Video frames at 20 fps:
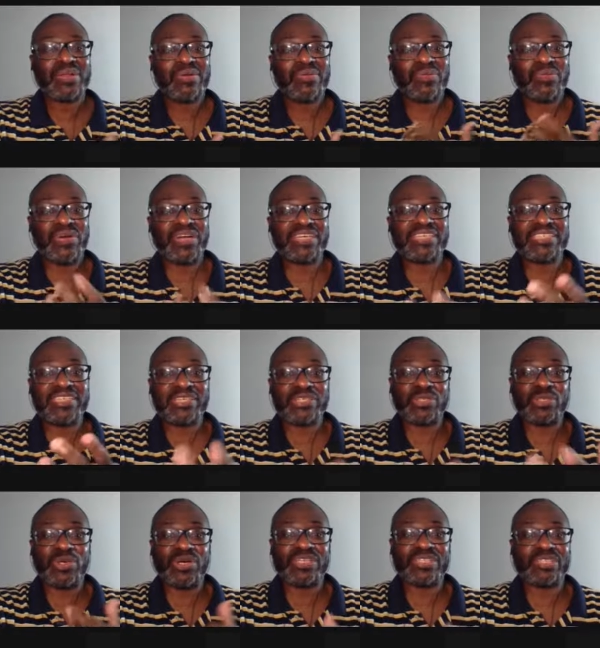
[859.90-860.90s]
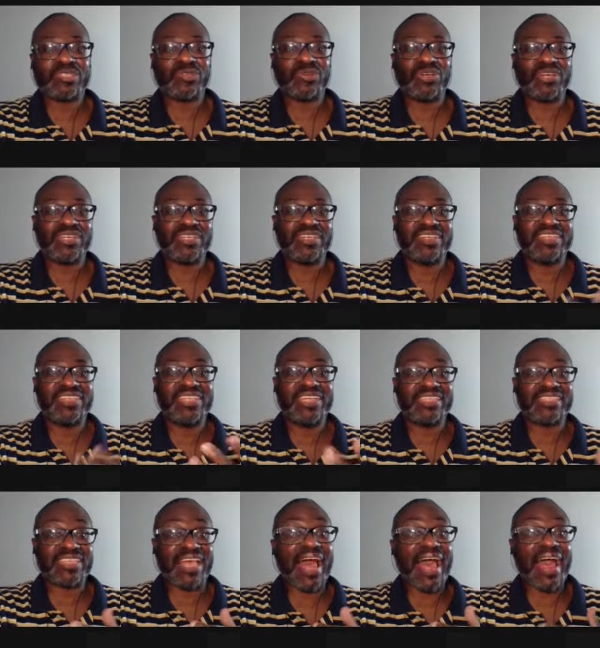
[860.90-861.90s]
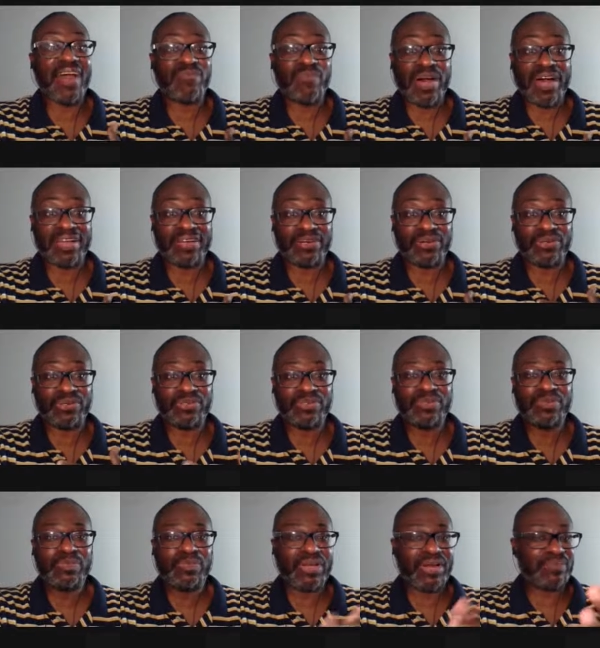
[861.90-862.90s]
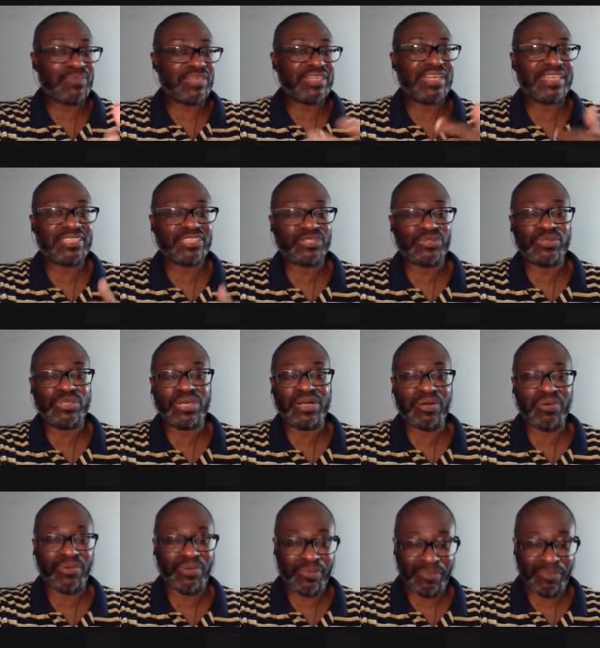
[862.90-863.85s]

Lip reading: what are your thoughts on this? I have my own, but I'm gonna let you go.